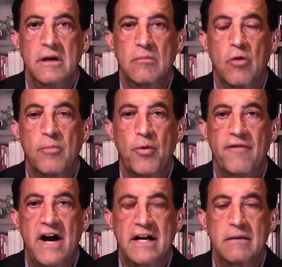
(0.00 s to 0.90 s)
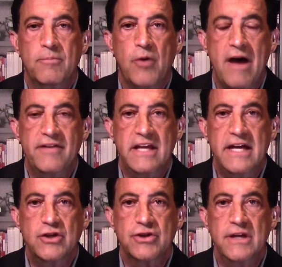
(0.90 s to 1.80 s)
more
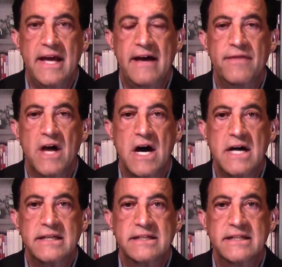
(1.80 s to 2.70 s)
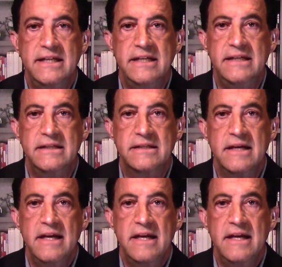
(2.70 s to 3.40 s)
provocation on the high seas,